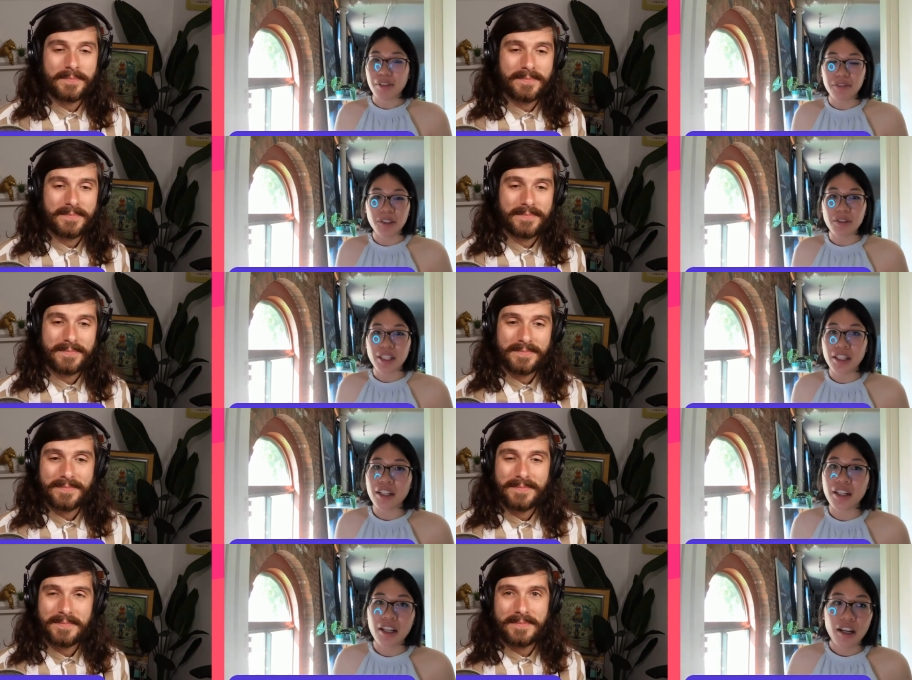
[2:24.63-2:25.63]
Speaker 1: where folks
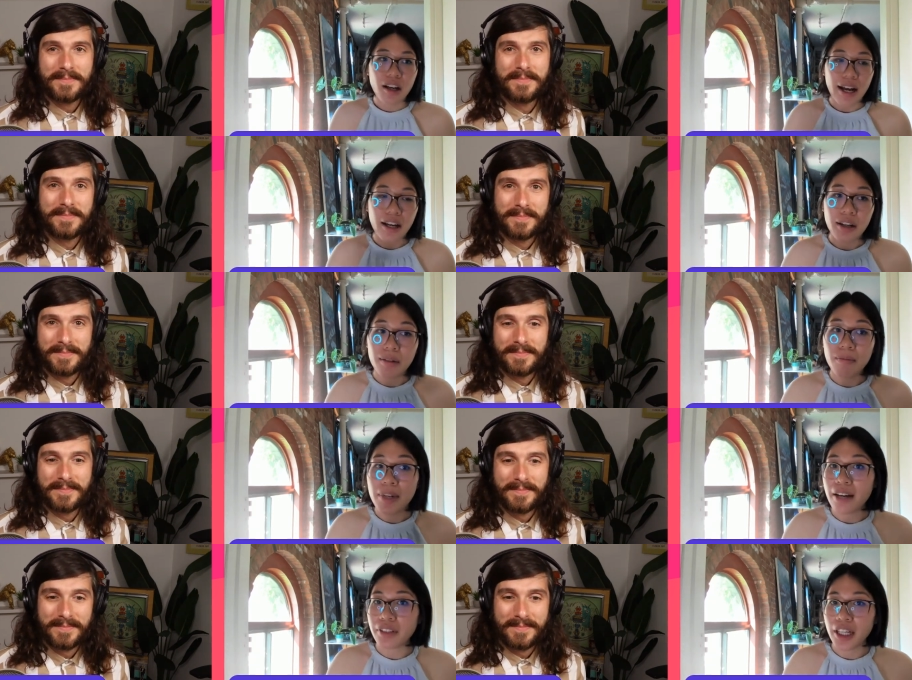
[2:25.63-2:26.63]
can
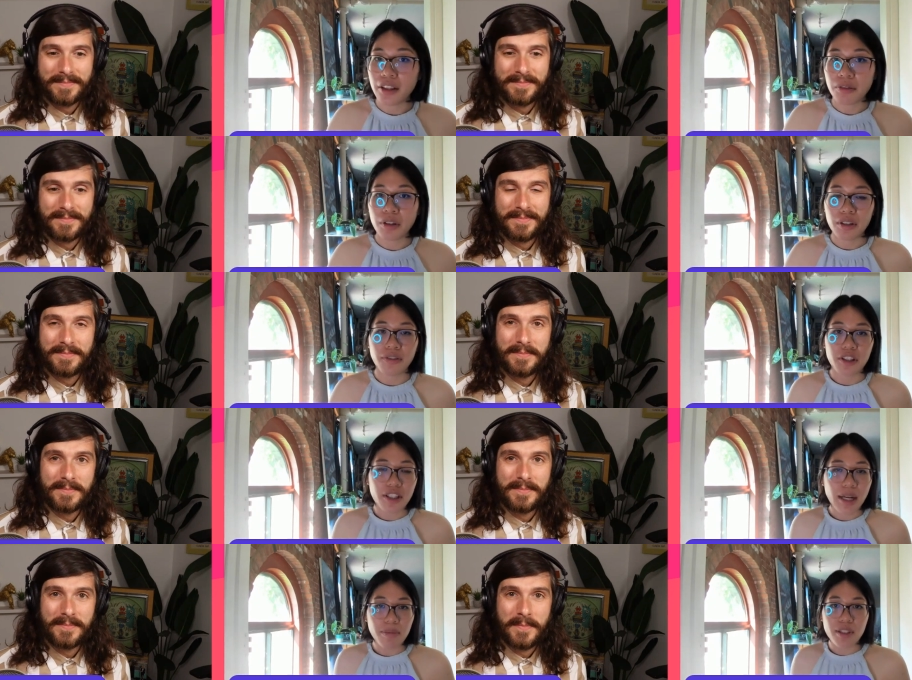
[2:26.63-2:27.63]
um, navigate through the different
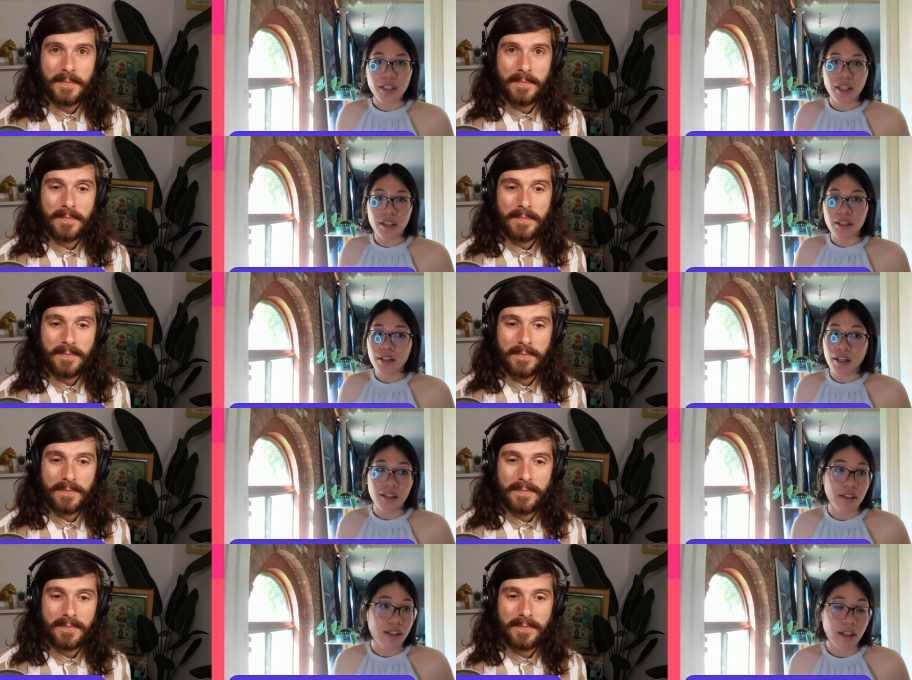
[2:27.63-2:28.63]
steps and,
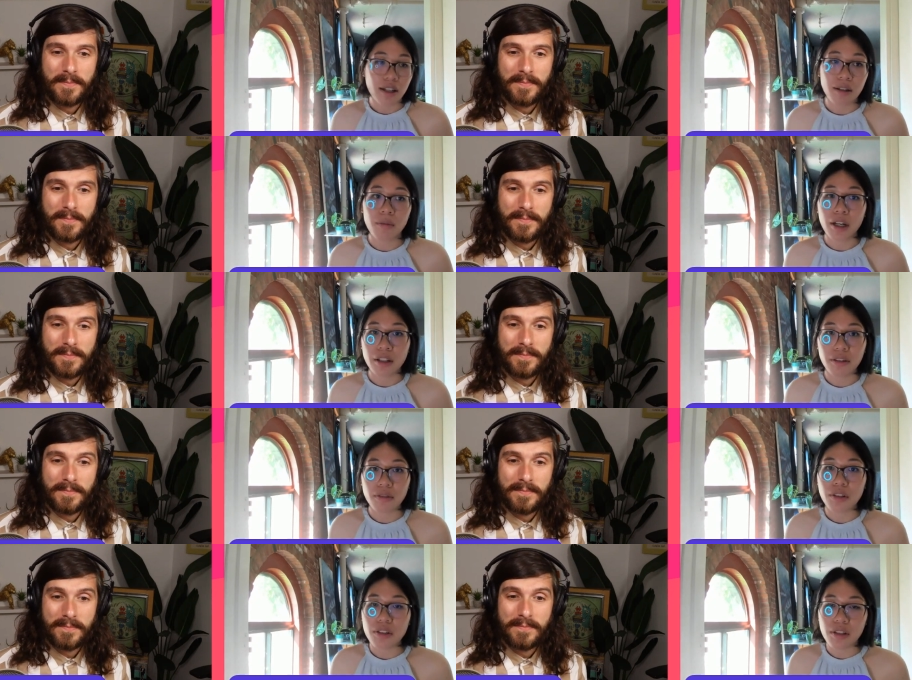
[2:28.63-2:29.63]
and uh, walk
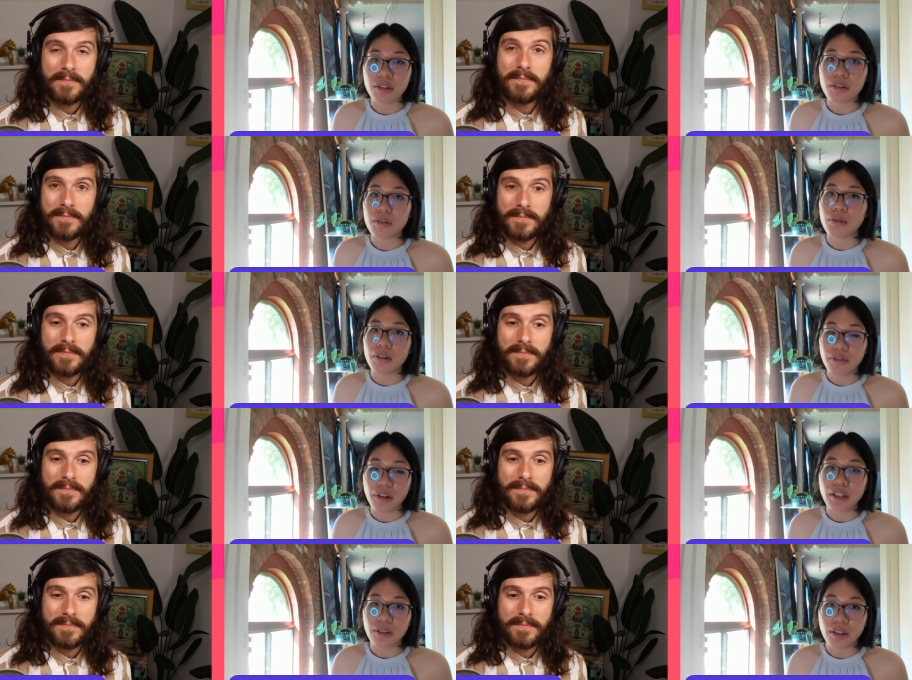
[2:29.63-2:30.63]
through to
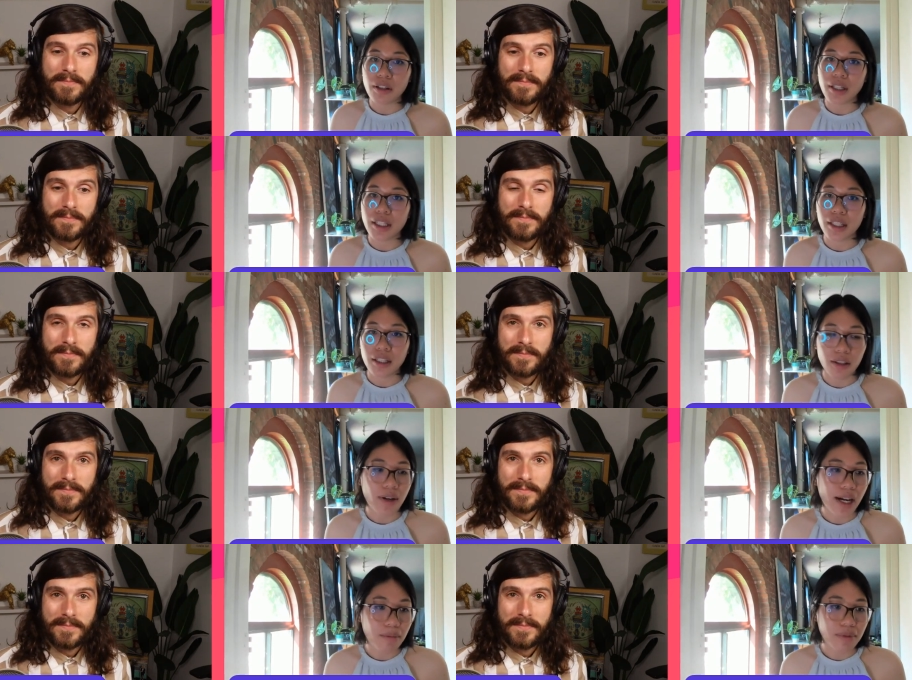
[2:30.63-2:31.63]
follow along and get
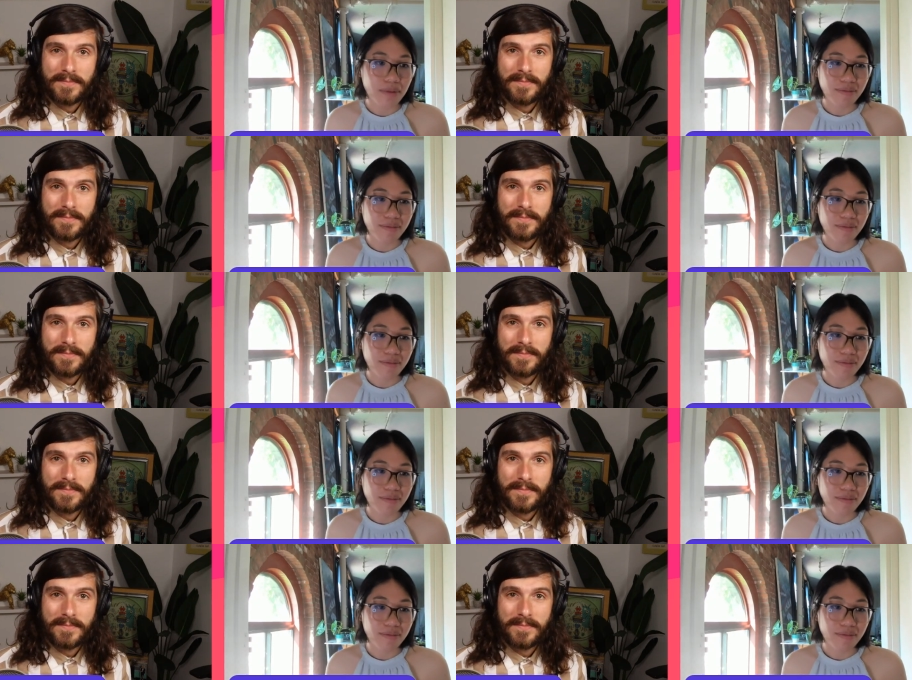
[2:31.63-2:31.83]
their app